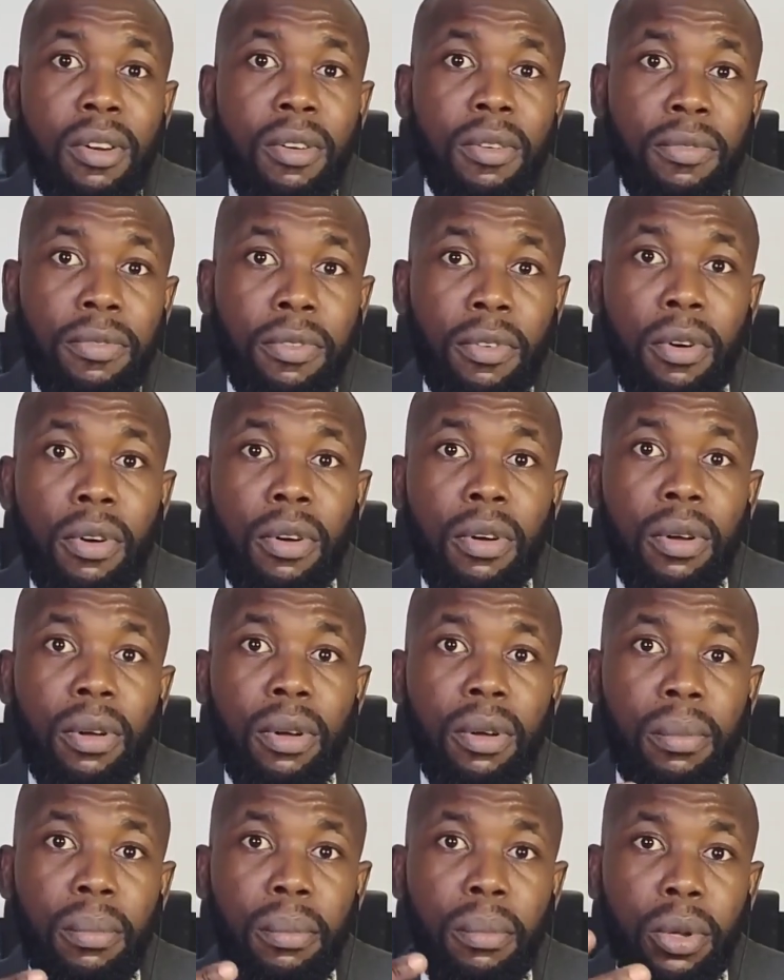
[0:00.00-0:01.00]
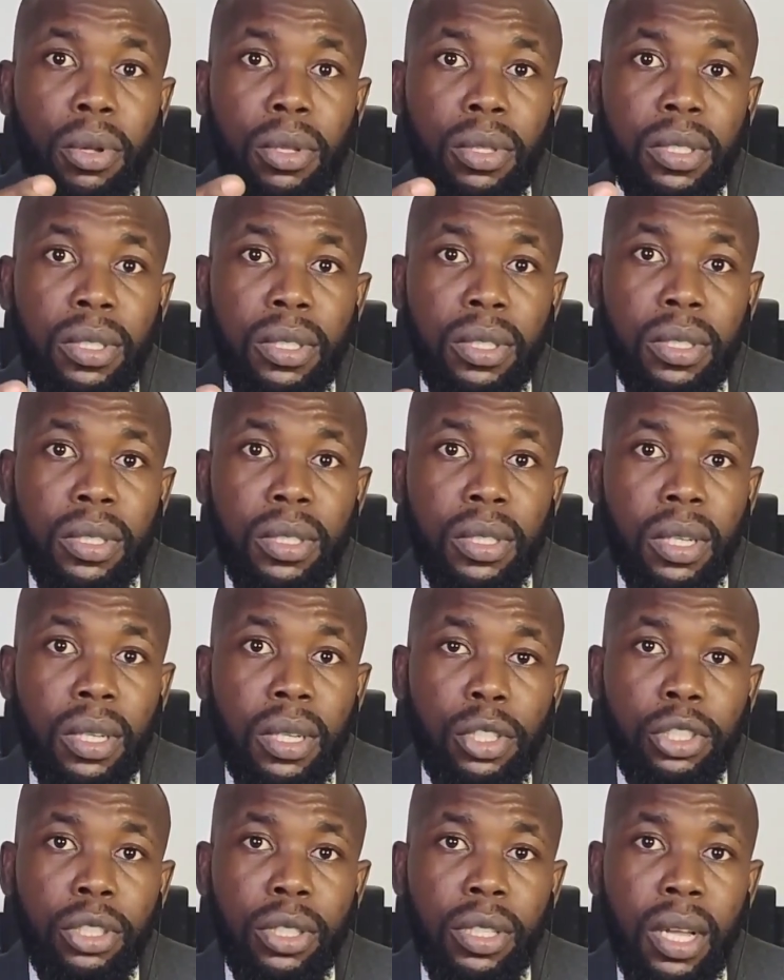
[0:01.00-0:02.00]
for
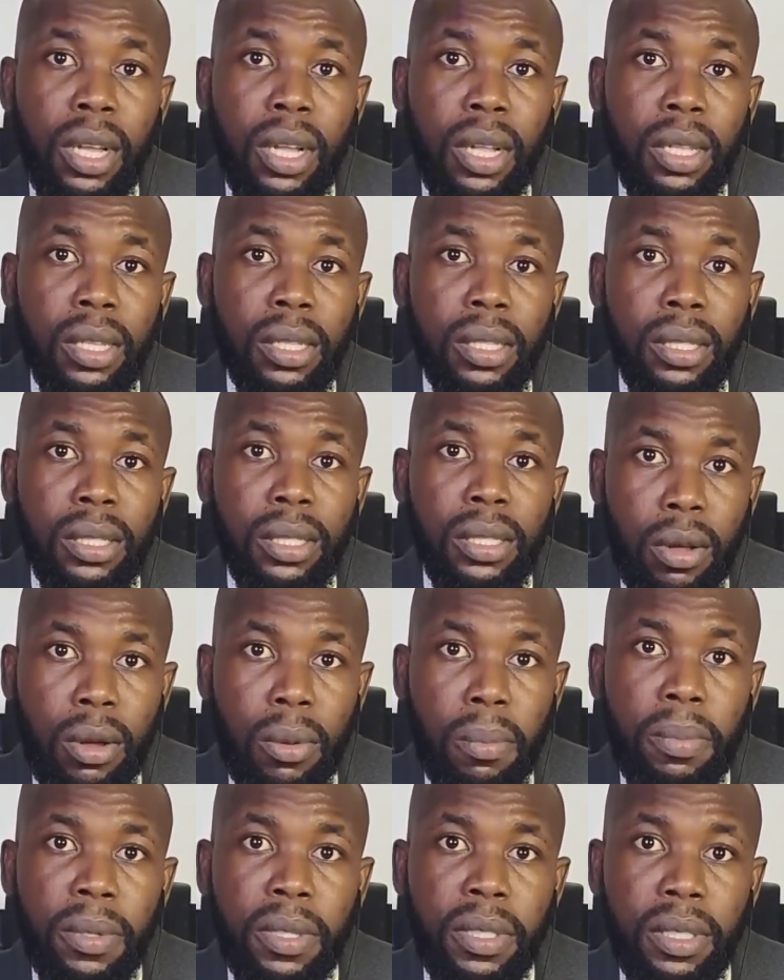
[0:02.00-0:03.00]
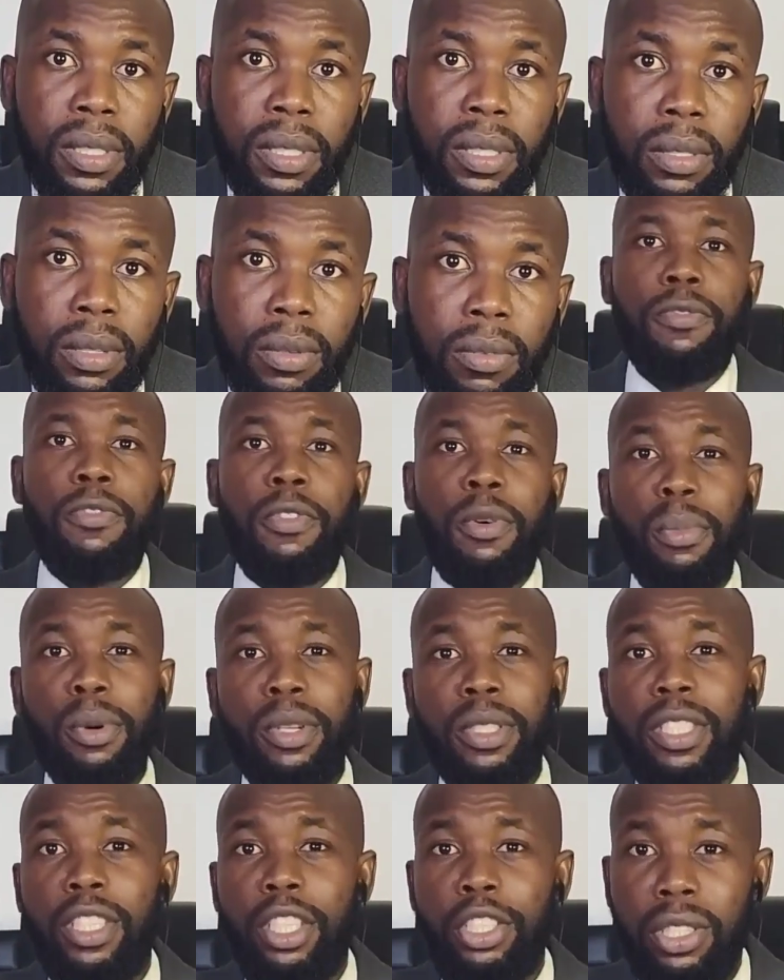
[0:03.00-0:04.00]
multinational companies. So for
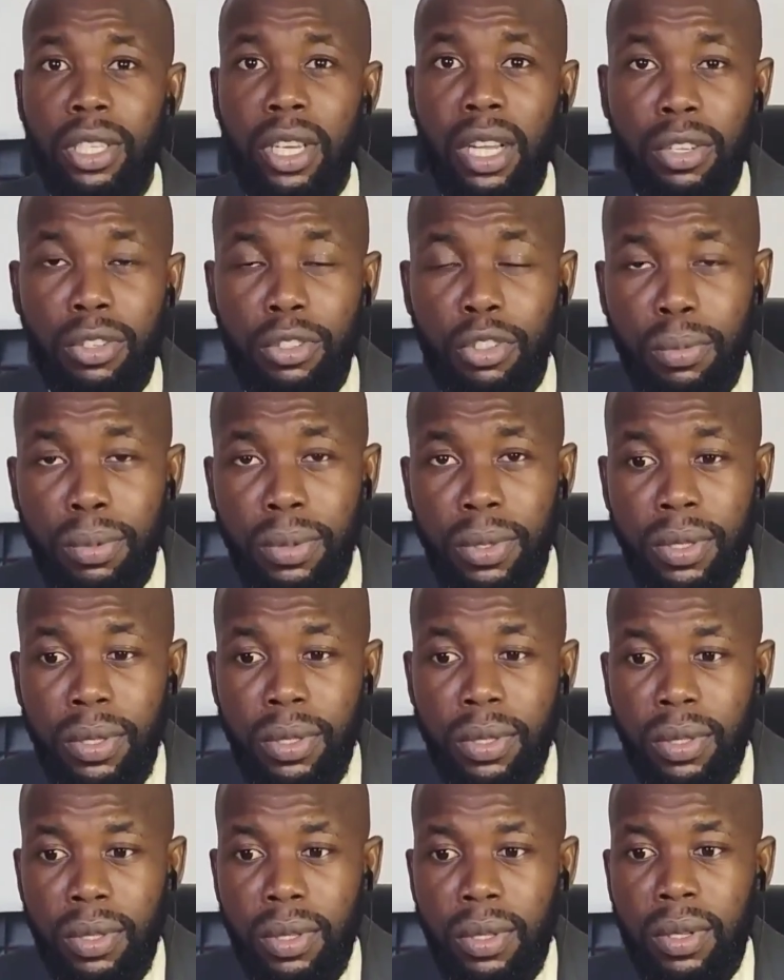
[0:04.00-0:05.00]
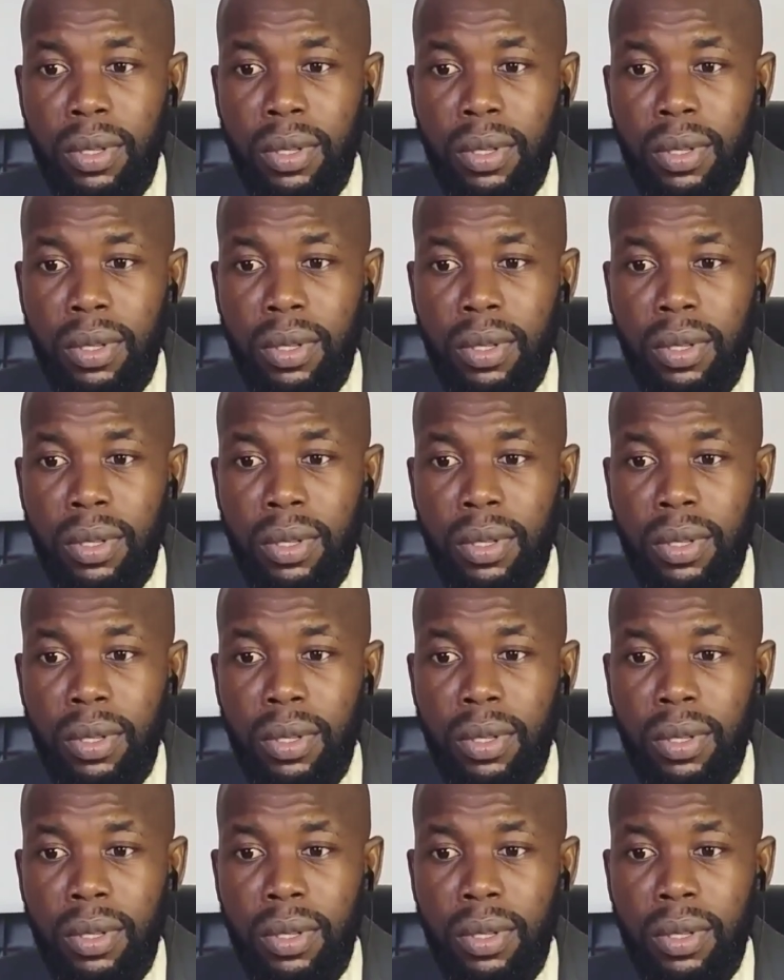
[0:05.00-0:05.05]
multinational groups